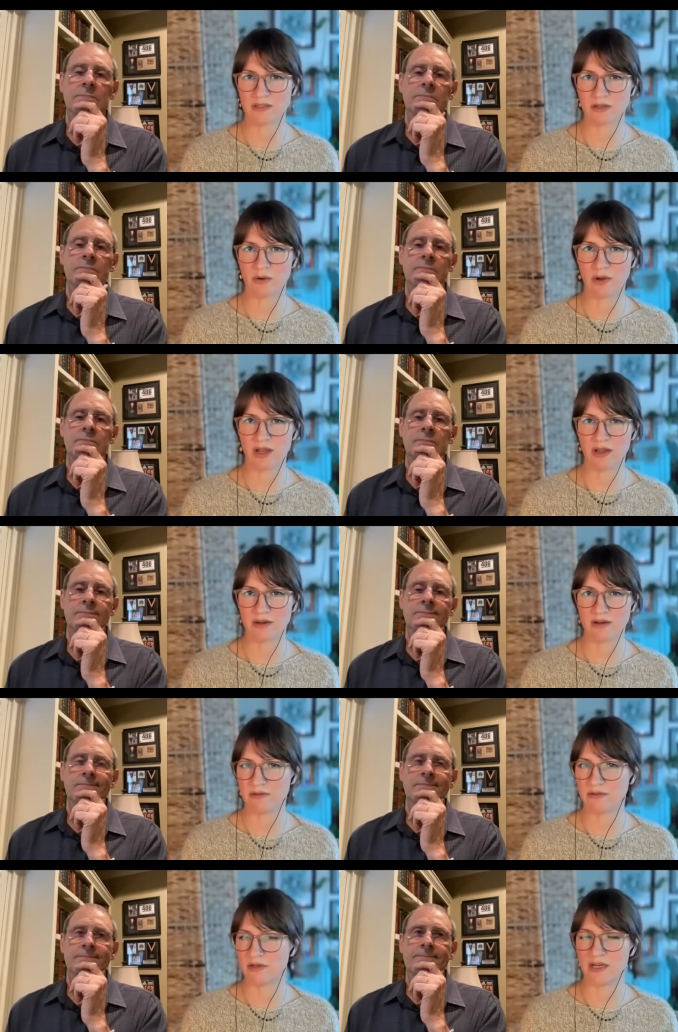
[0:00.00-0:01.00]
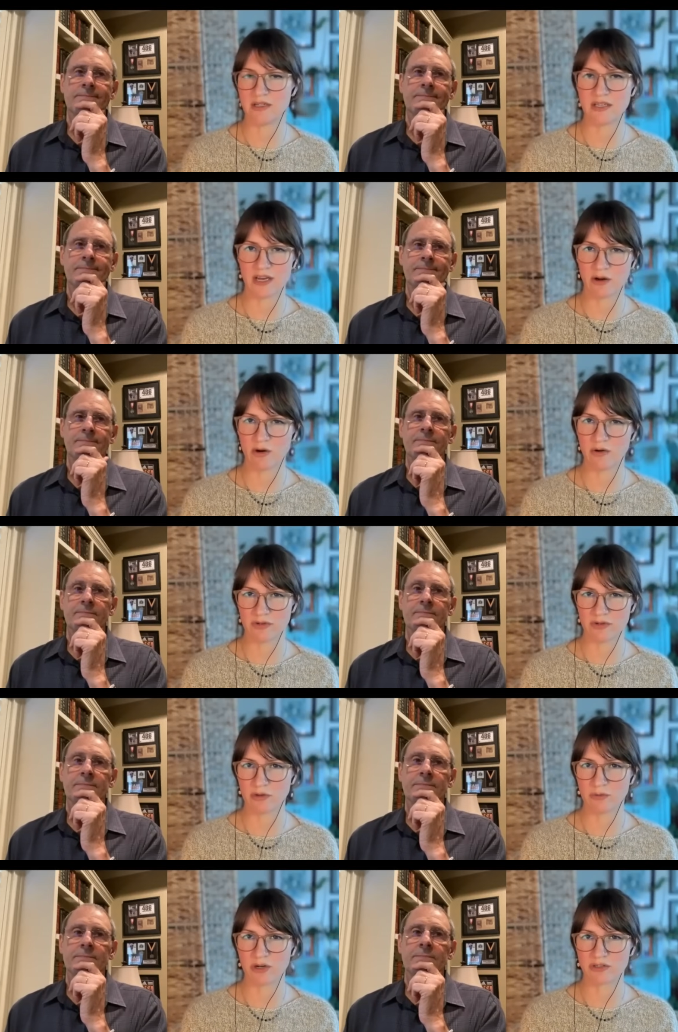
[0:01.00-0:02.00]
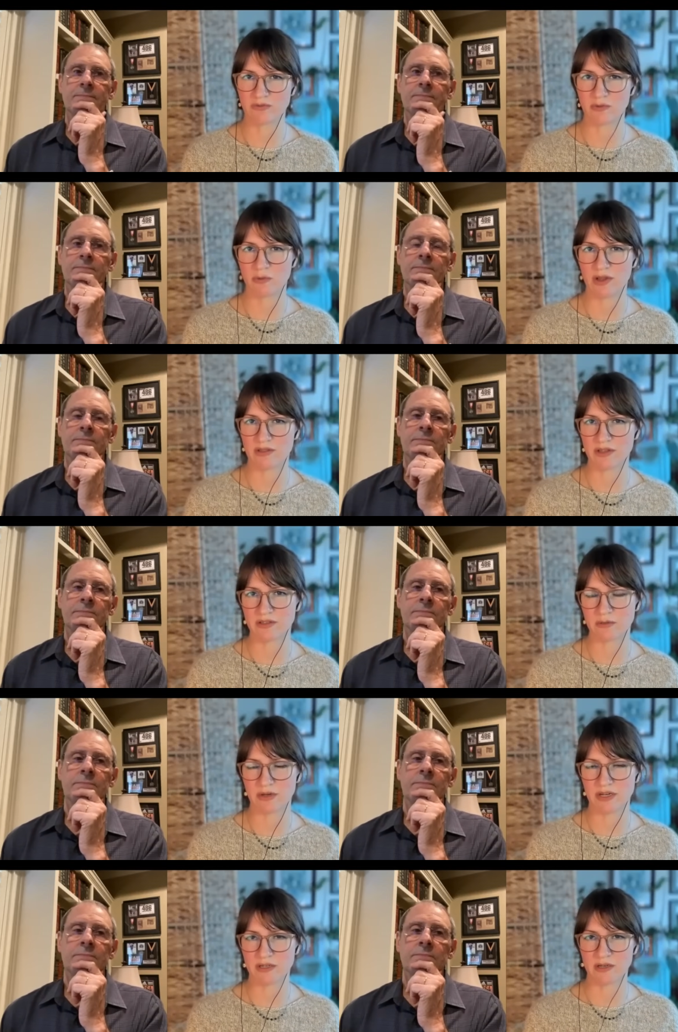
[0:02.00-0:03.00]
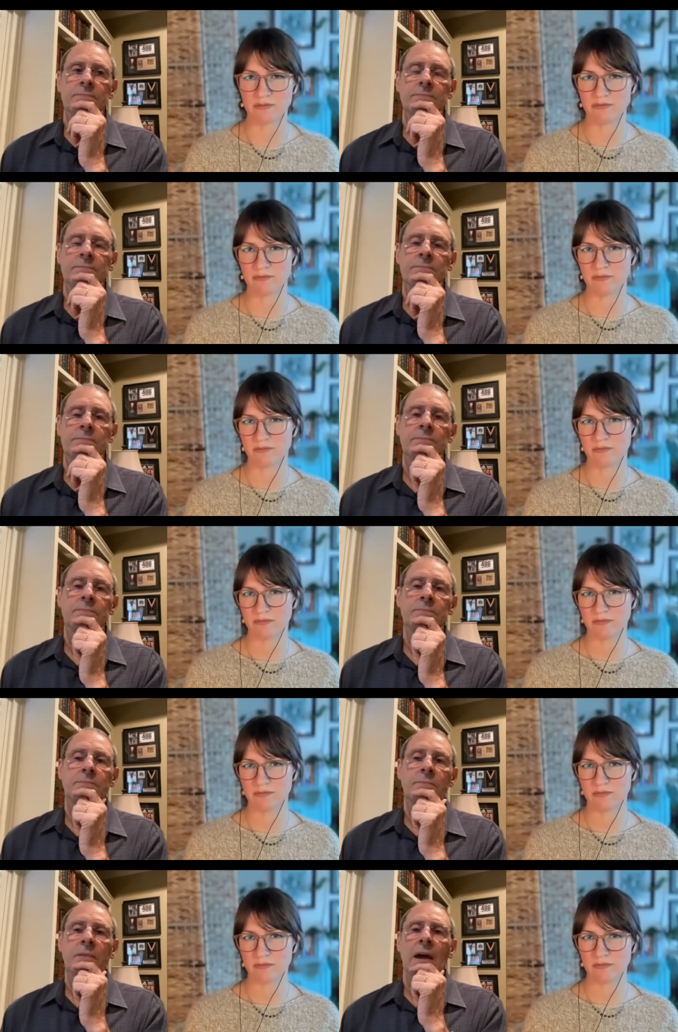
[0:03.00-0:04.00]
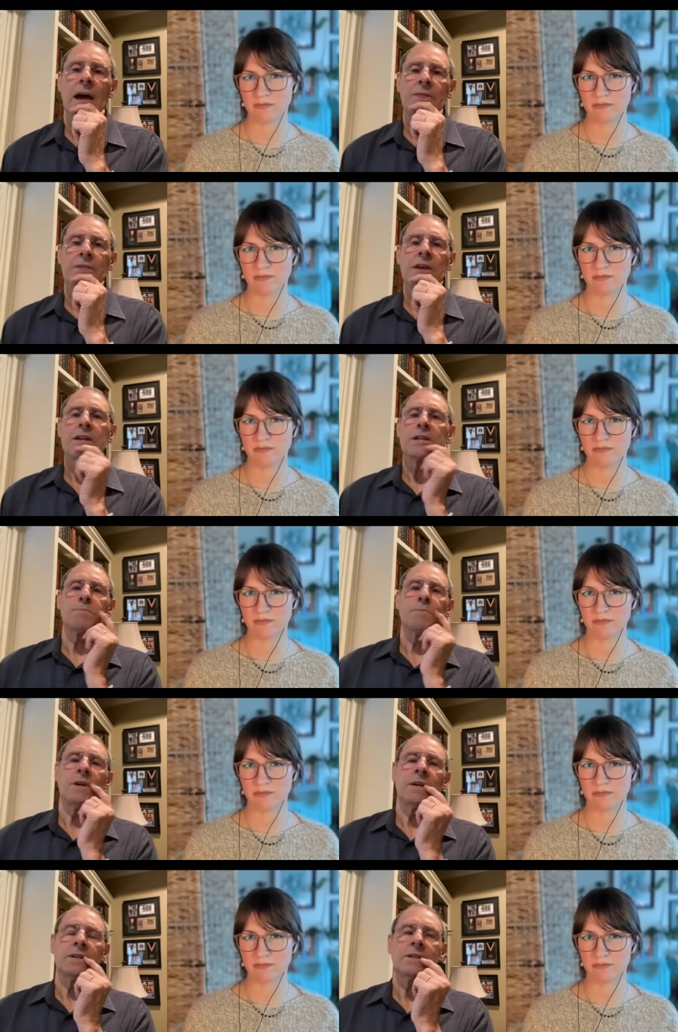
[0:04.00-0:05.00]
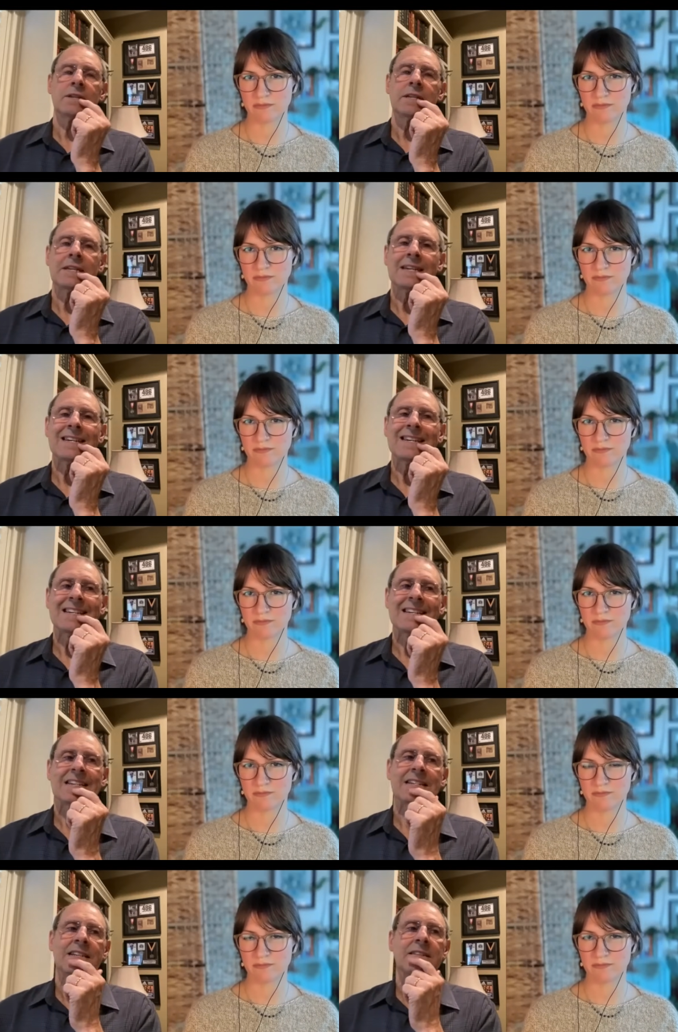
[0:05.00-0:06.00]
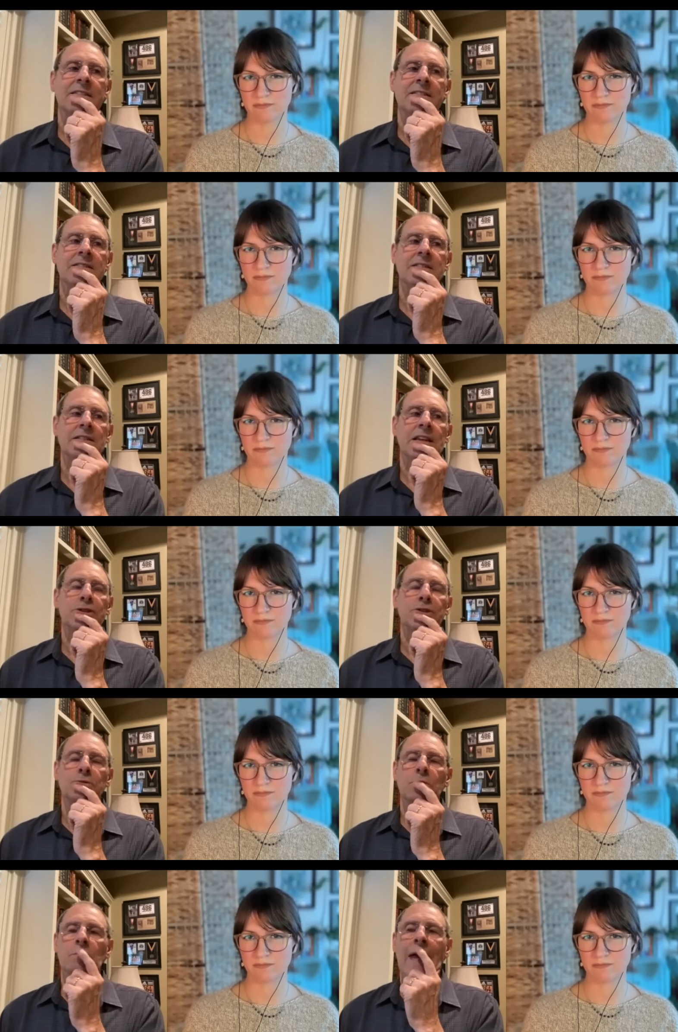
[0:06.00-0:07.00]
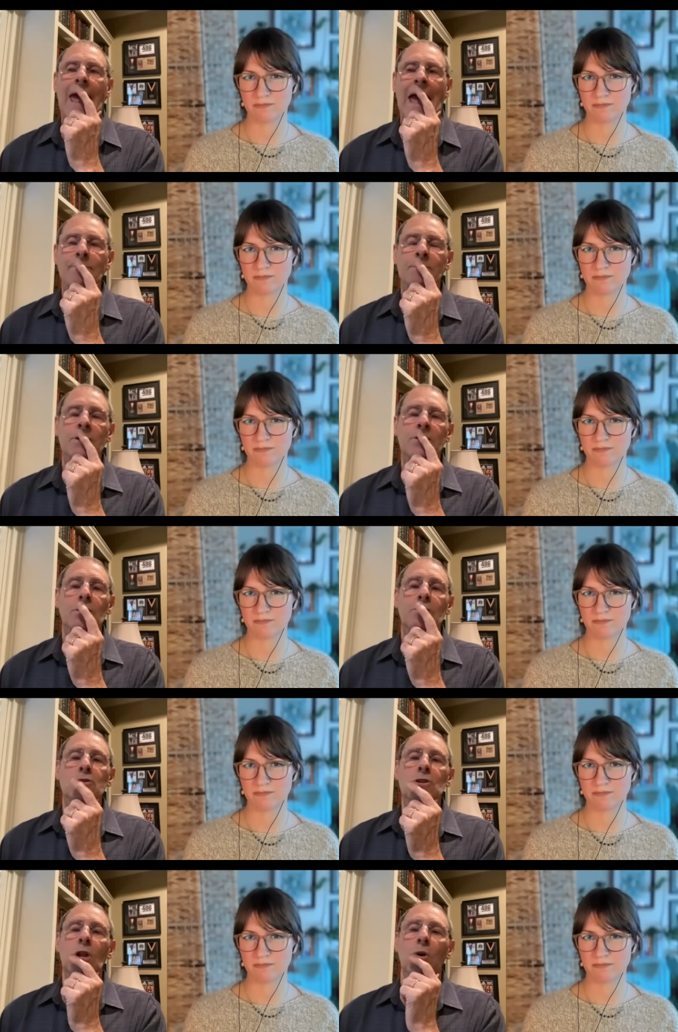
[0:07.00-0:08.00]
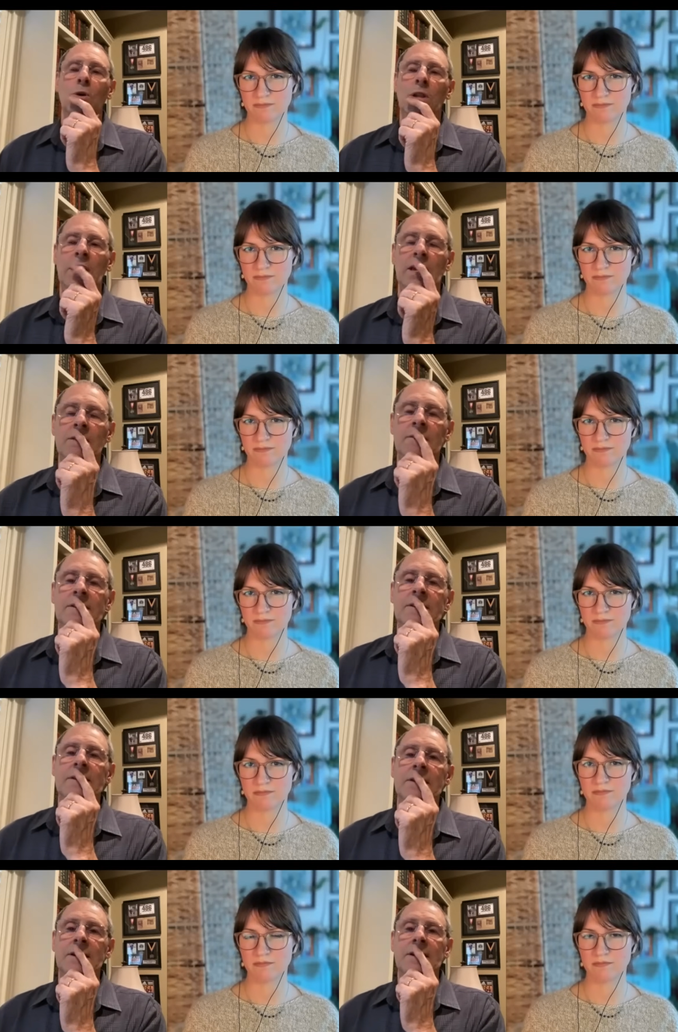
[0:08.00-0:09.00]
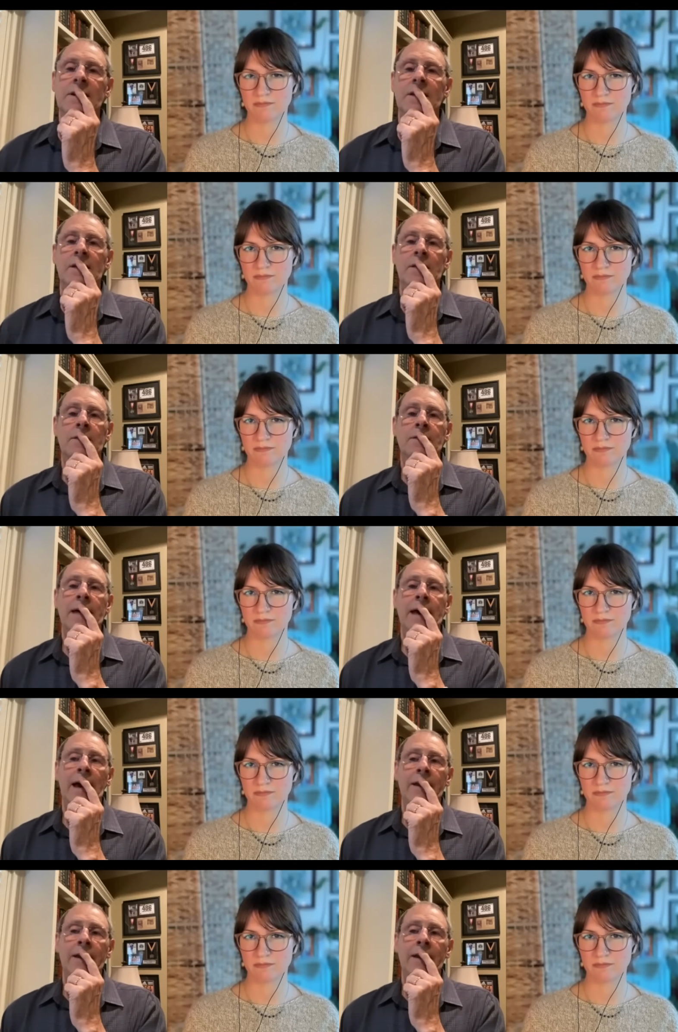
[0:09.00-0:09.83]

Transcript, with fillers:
Speaker 1: to go ahead and and take over so much of the way things are being done
Speaker 2: i think it's been it's happened so slowly that